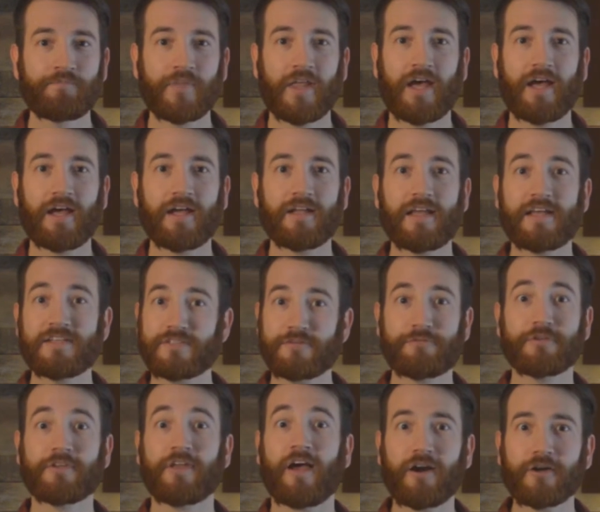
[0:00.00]
uh, as a
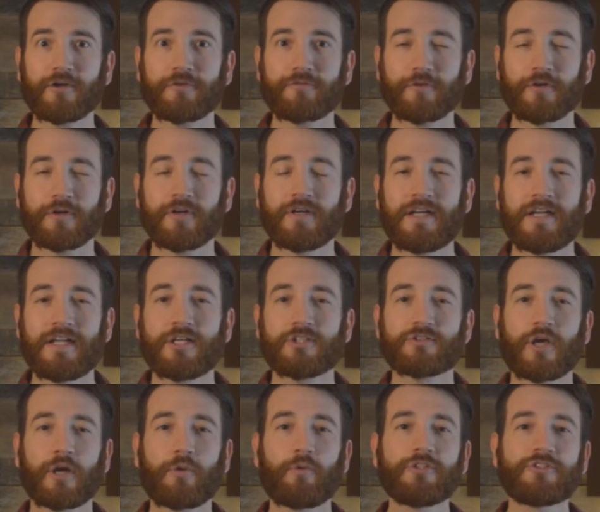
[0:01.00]
photographer.
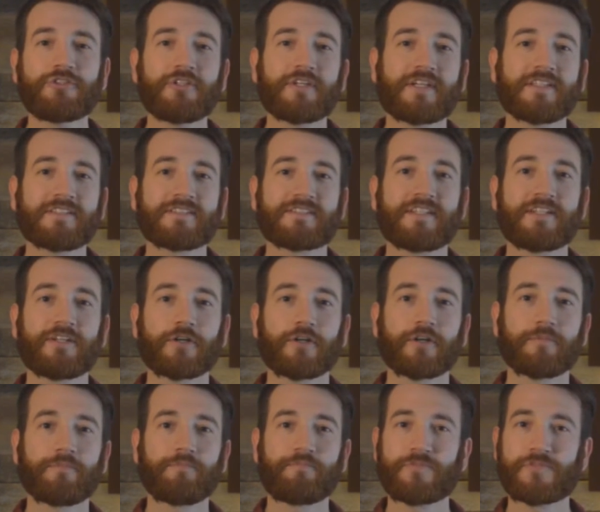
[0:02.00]
So I want you to
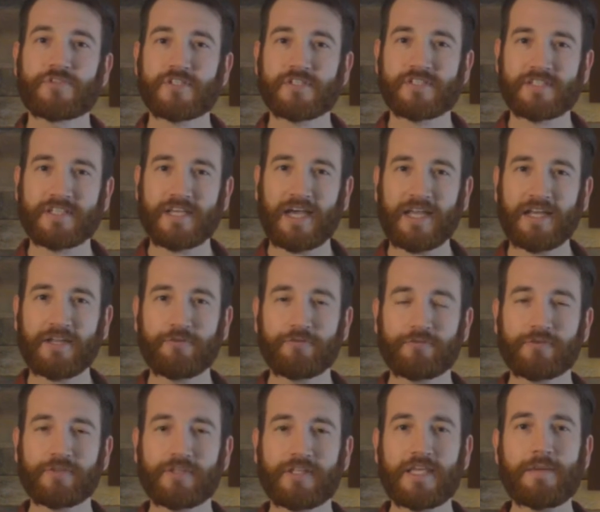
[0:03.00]
consider just kind
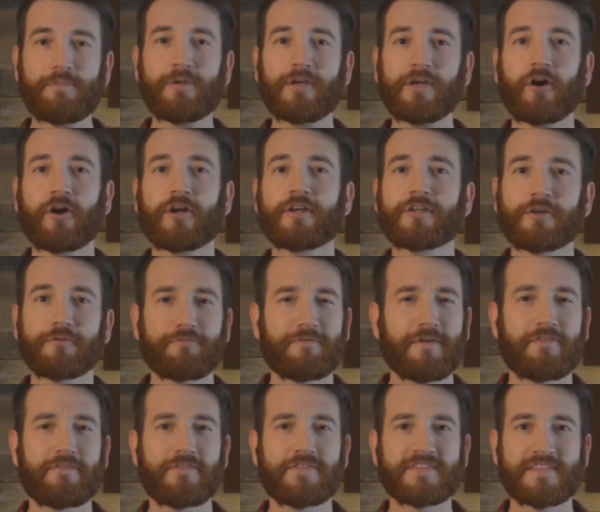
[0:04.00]
of keeping on your
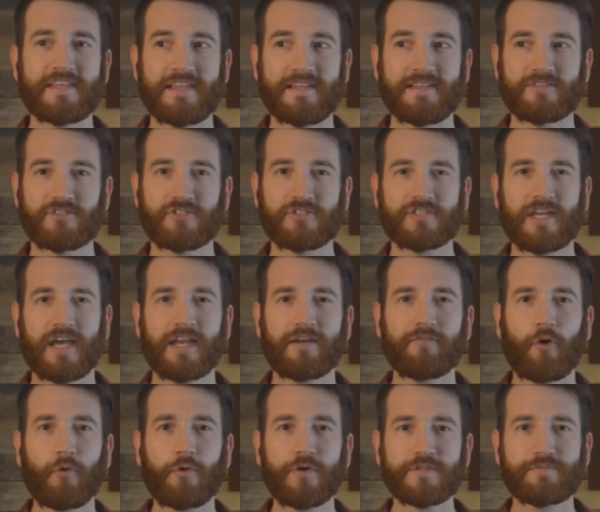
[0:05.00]
fifth sense, just kind
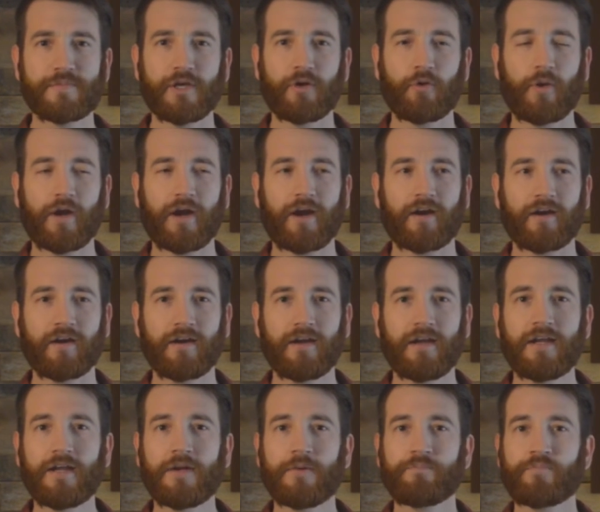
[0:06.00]
of always be
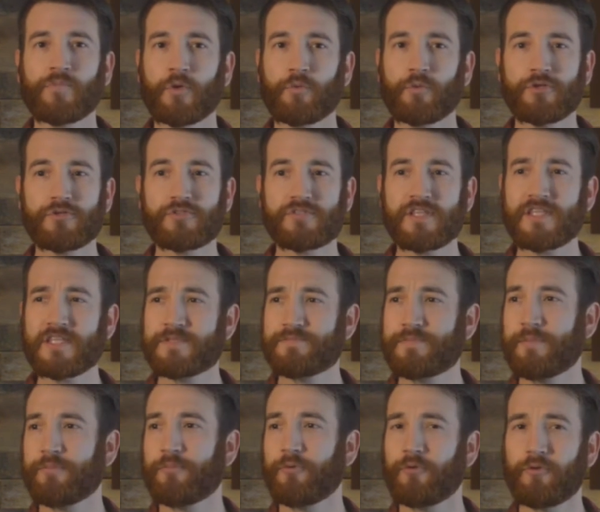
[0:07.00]
aware when you see these
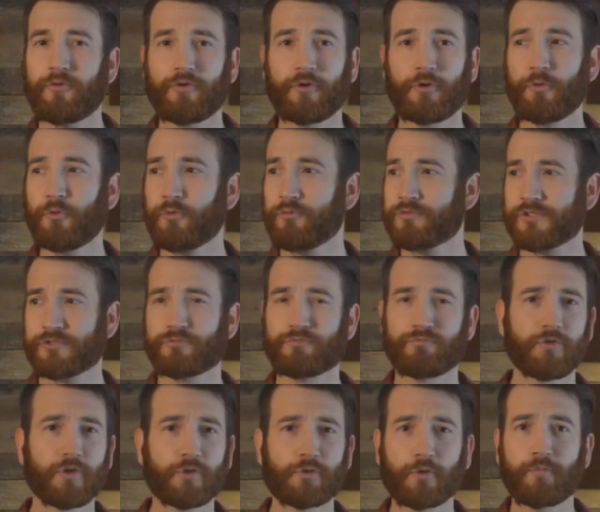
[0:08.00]
people who just
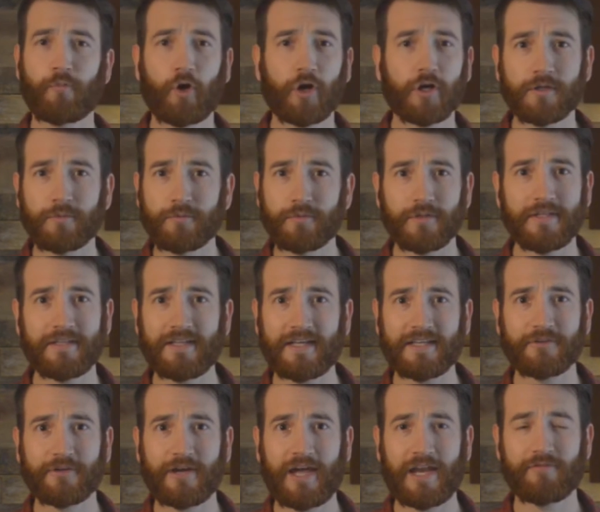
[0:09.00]
look remarkably
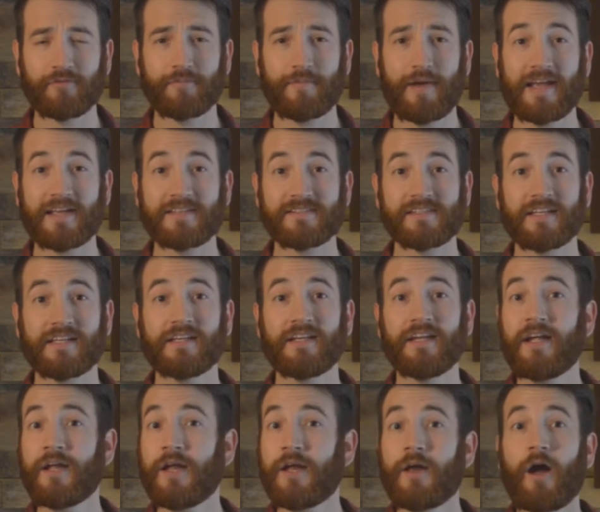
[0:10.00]
like they're out of a magazine,
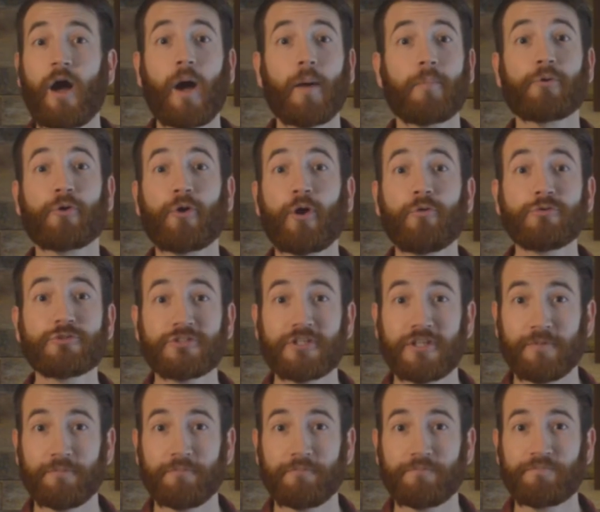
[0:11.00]
approach
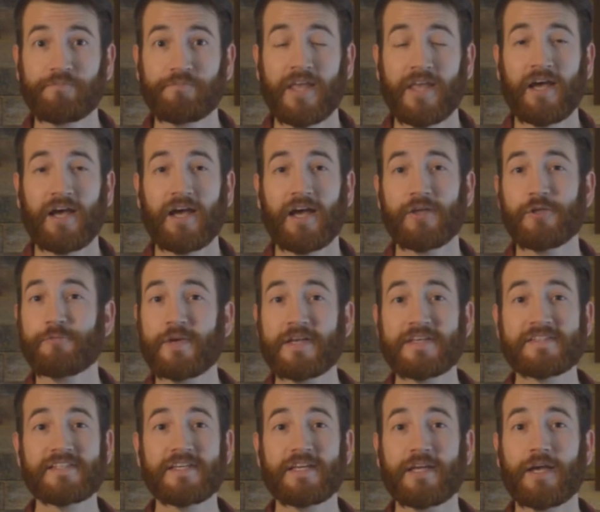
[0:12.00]
them. Uh, you may
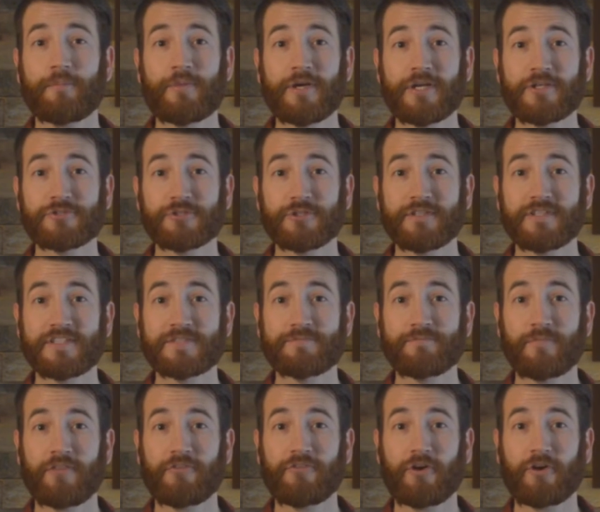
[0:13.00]
see a picture in this
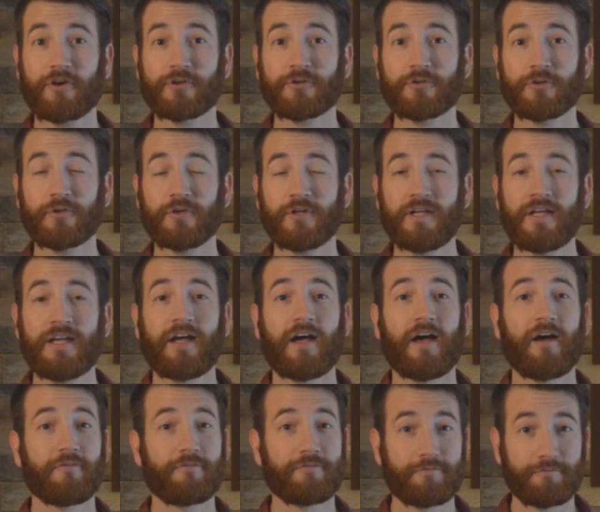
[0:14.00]
month's article
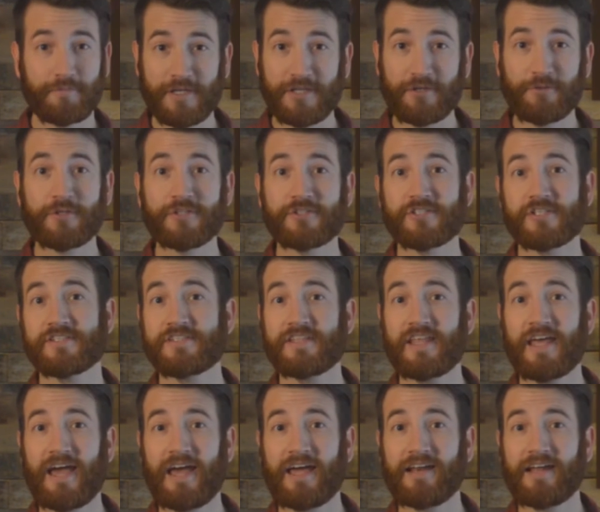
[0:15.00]
of me doing just
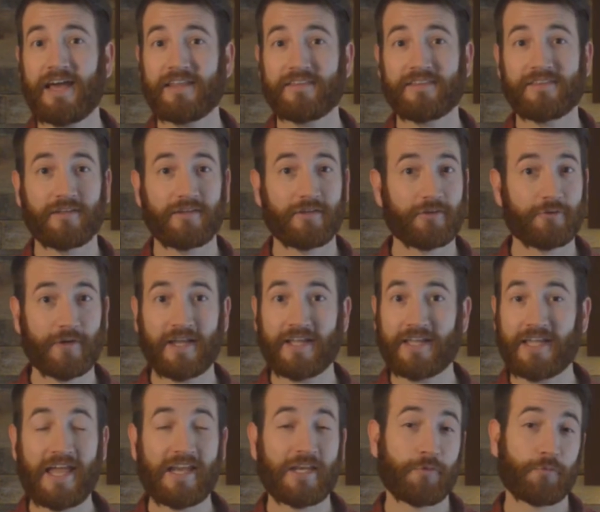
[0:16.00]
that at the
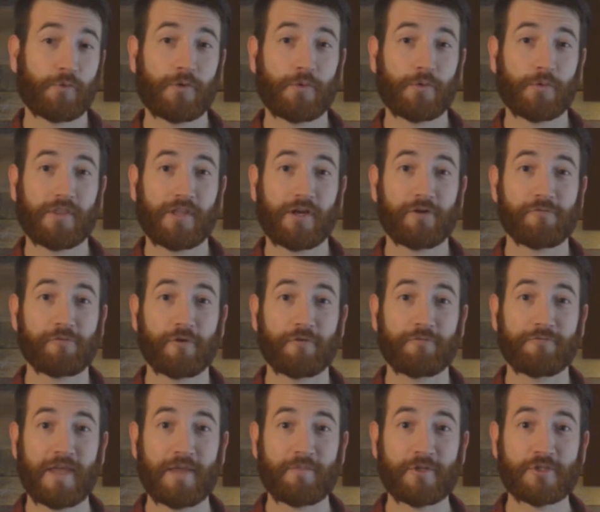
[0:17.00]
Grand Canyon. We were there for a
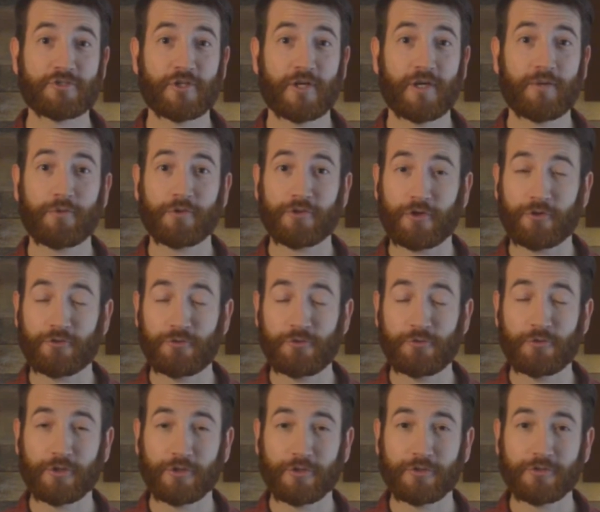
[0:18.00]
family trip with our
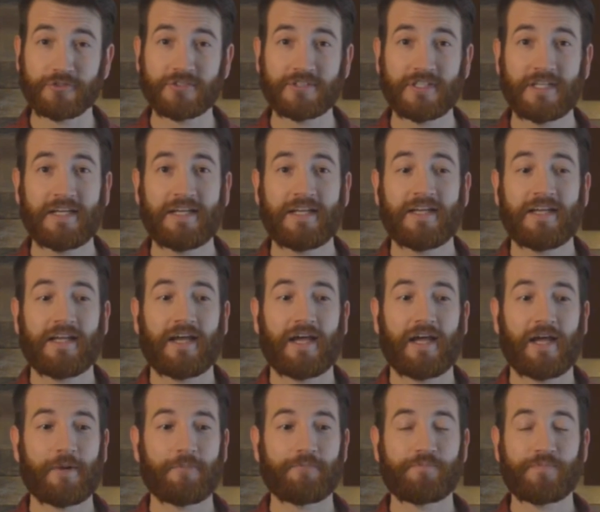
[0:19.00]
two girls,
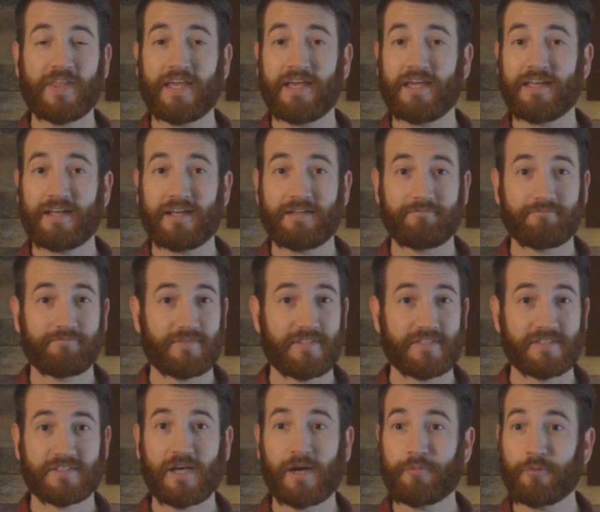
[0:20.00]
um, and
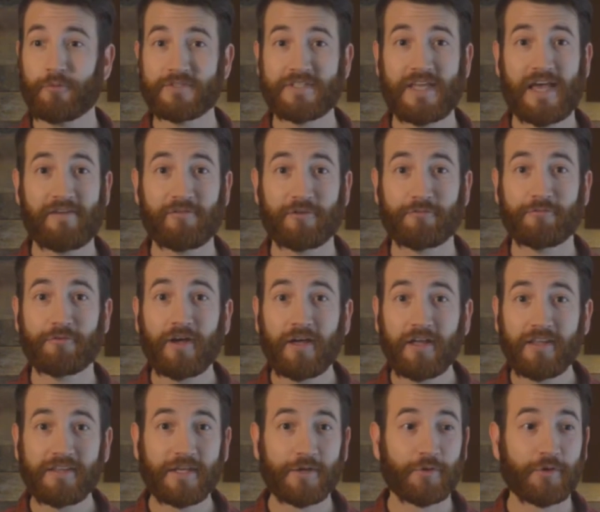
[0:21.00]
this couple was having
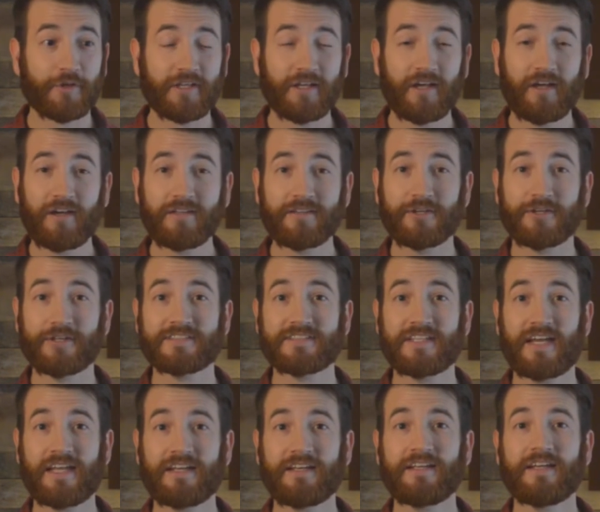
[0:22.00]
fun. They were young, they were
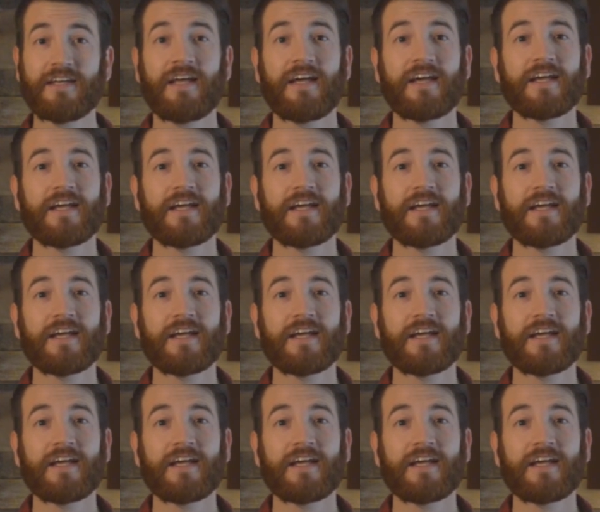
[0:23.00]
excited.